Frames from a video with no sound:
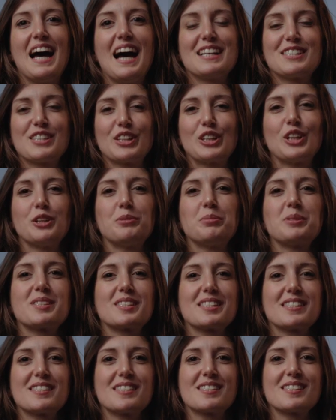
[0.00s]
As a global
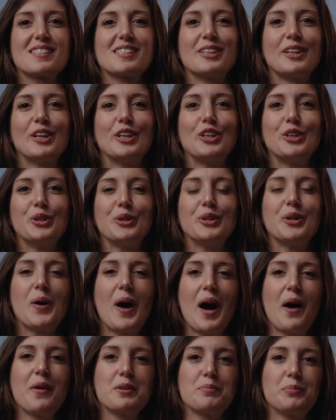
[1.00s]
citizen, you know
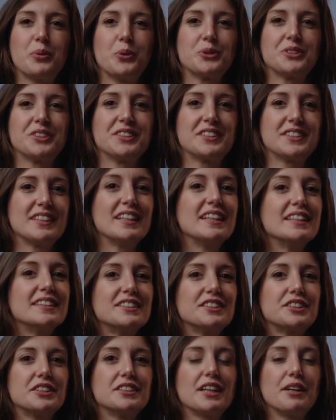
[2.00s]
how important it is
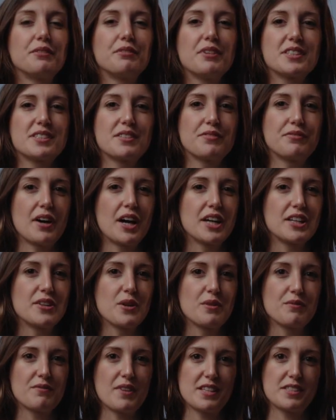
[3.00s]
to diversify your
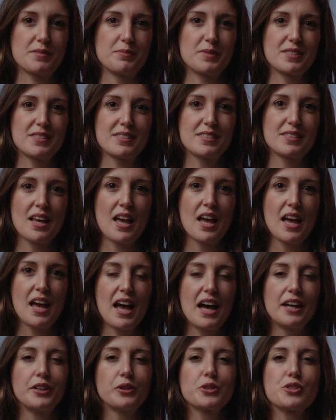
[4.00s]
investments
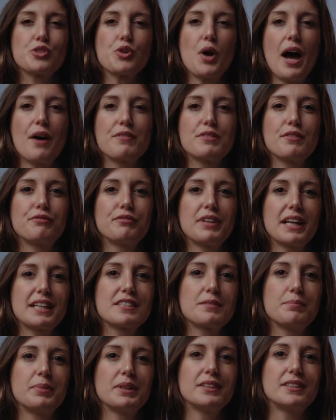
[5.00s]
and also have the
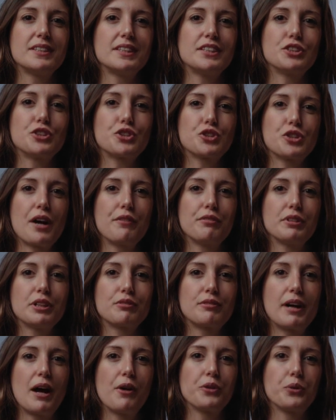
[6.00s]
flexibility to travel
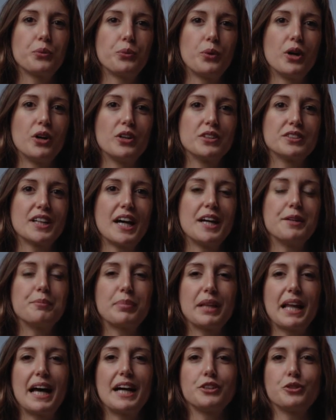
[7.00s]
around the world and
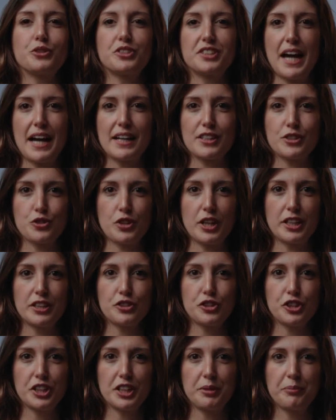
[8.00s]
plan your tax
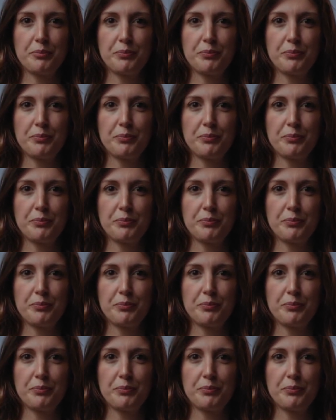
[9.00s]
strategy.